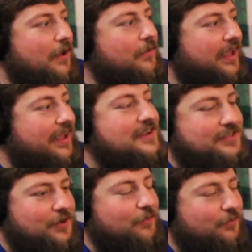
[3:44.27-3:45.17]
Okay,
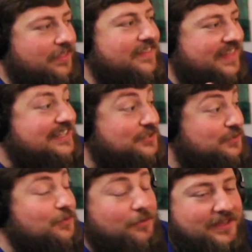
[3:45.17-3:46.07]
so that's
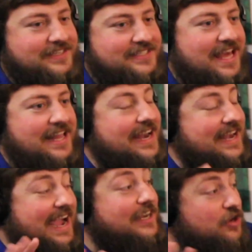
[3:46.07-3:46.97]
cool because that I
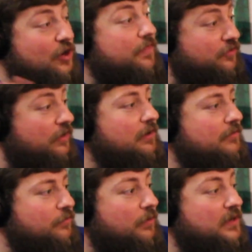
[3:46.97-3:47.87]
didn't know what the
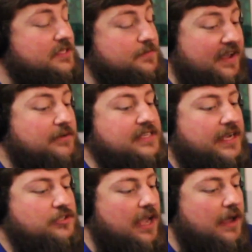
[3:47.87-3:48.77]
term for it was, but that was
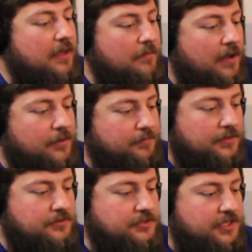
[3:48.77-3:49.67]
actually how my mom
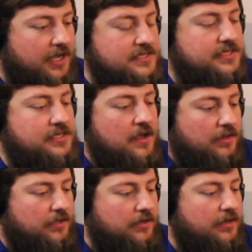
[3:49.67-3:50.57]
approached us
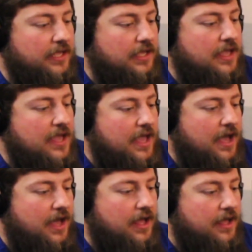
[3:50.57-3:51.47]
learning
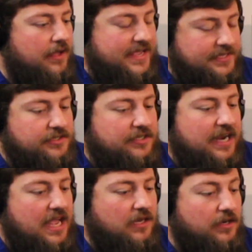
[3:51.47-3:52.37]

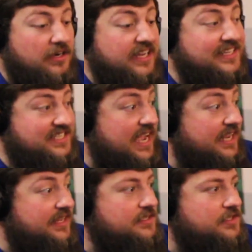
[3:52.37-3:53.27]
history and learning
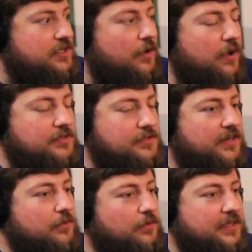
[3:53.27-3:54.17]
science. So it was
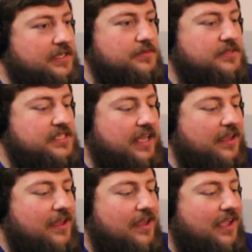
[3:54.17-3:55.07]
very cool because it was like
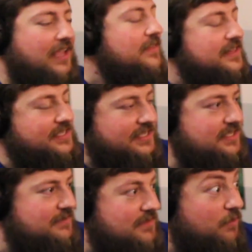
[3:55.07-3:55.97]
even the
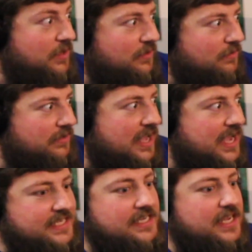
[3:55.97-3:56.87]
system that we
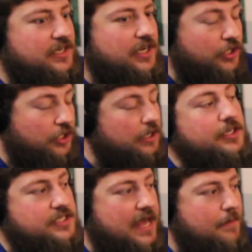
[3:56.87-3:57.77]
utilized
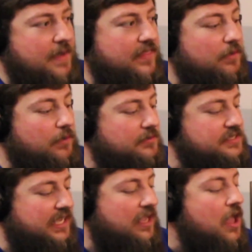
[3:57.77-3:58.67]
encouraged that method where it
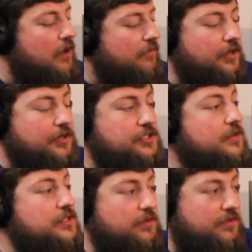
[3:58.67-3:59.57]
was like for your
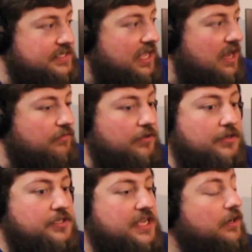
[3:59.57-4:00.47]
students who are this kind of
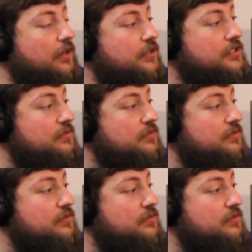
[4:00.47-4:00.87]
learners, encourage them